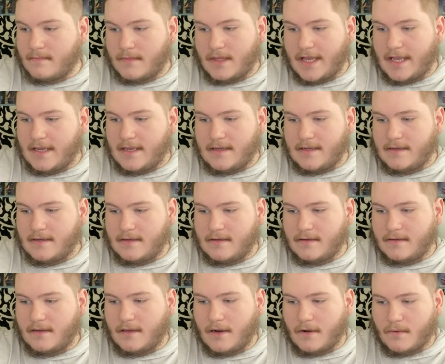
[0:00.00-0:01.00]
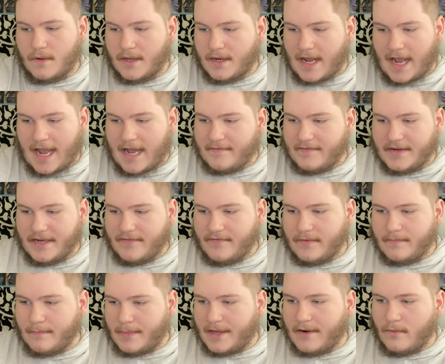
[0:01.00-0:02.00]
they, you know, could have an
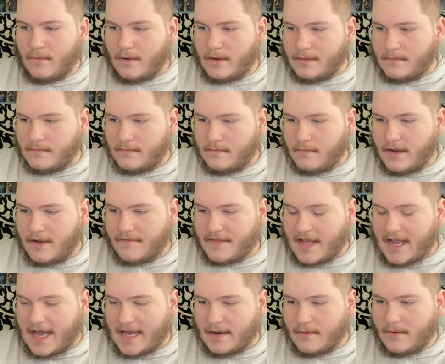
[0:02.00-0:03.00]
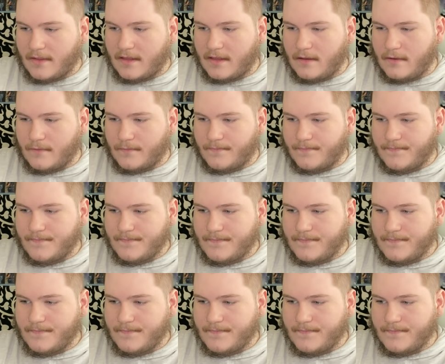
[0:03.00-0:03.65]
even better one if they had it with you.